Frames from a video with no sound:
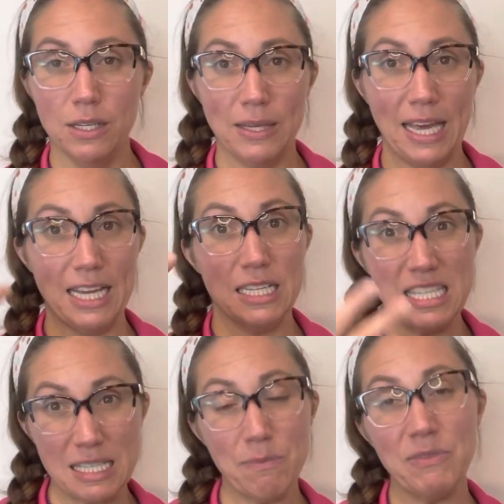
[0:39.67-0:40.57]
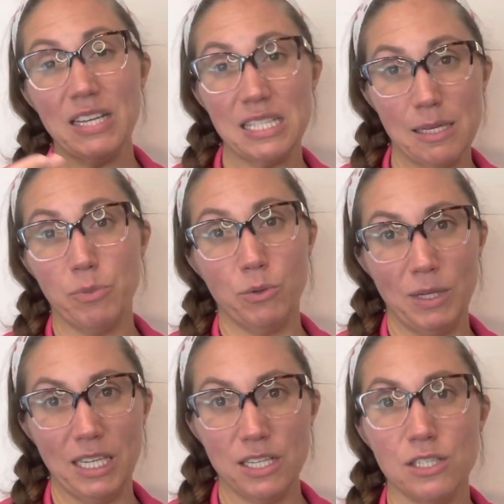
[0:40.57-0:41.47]
Okay, something simple
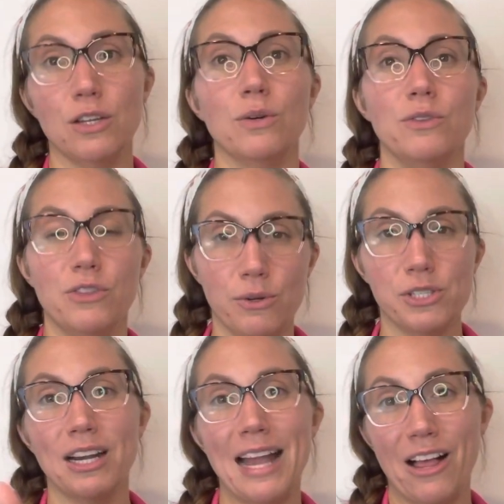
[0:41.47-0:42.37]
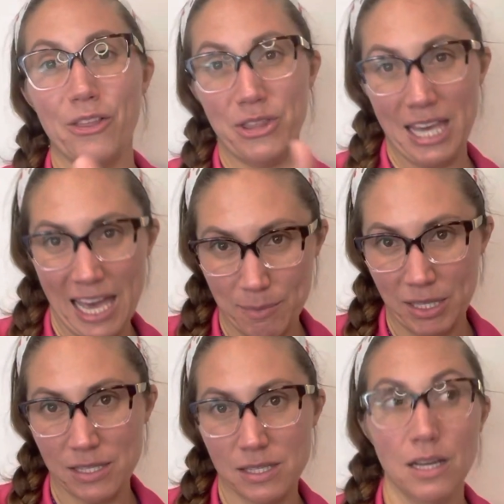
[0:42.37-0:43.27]
we can do. Those are healthy
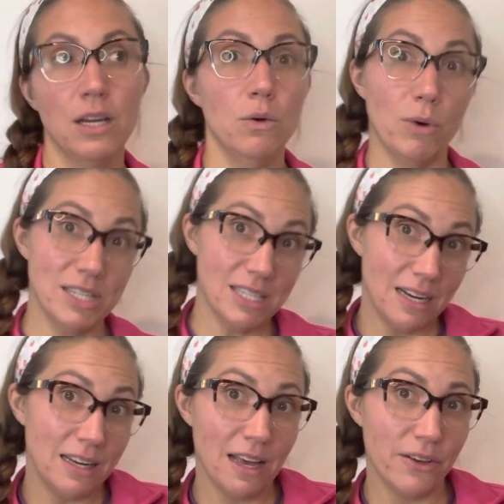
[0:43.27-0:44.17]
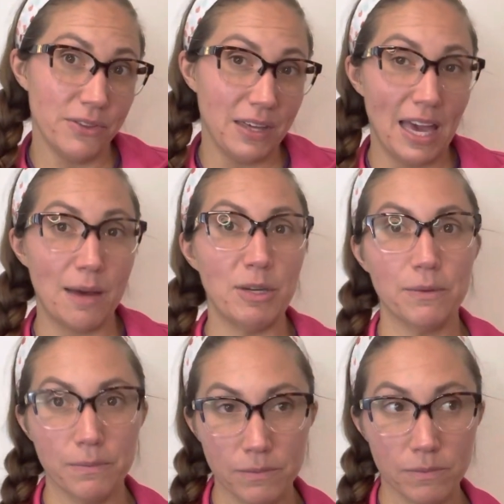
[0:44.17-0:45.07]
habits. What's an unhealthy habit?
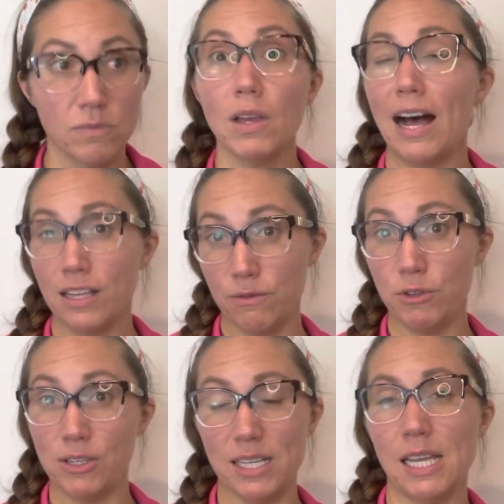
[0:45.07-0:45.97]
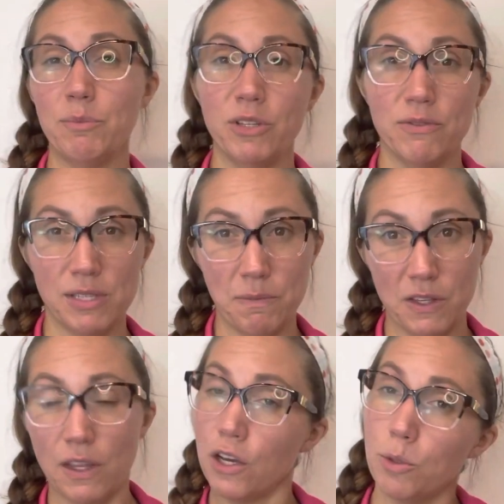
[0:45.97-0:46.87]
I'll give you an example of
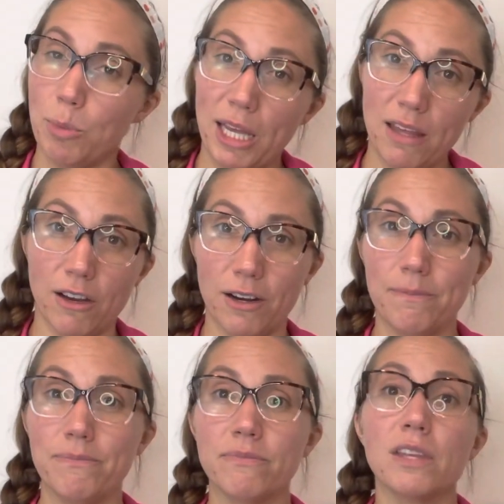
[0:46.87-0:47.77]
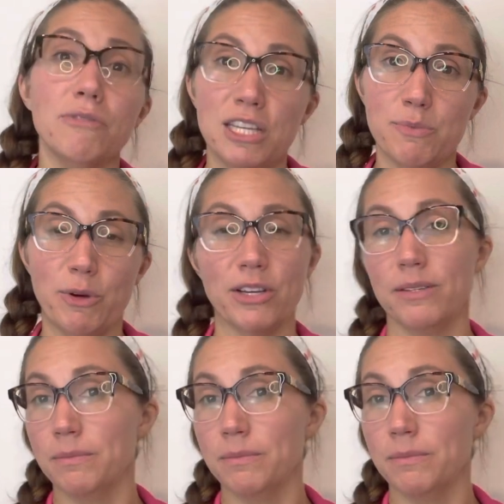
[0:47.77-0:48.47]
something that could be either. Facebook.